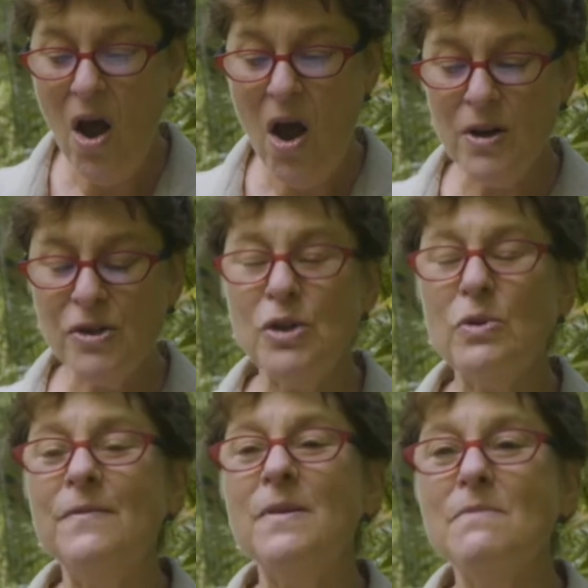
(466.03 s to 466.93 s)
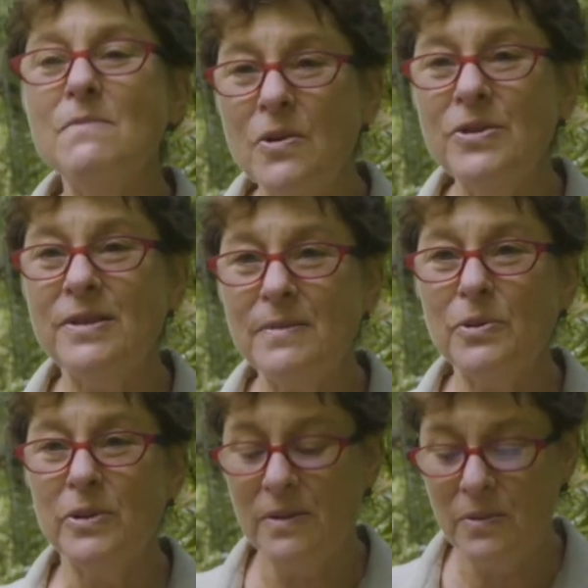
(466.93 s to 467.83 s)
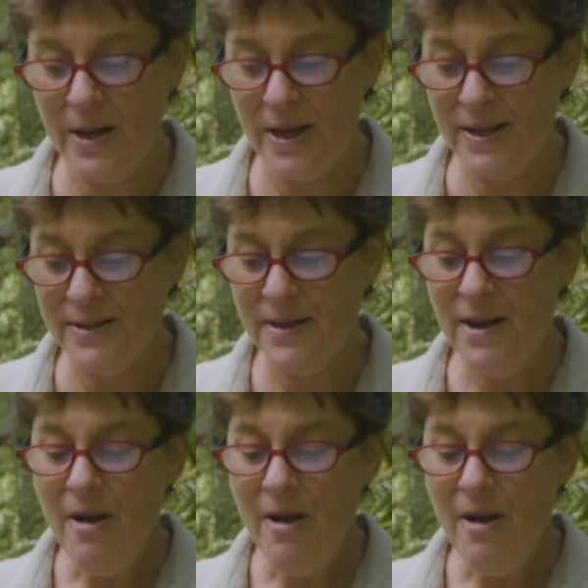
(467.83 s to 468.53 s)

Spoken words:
are two of the most important ways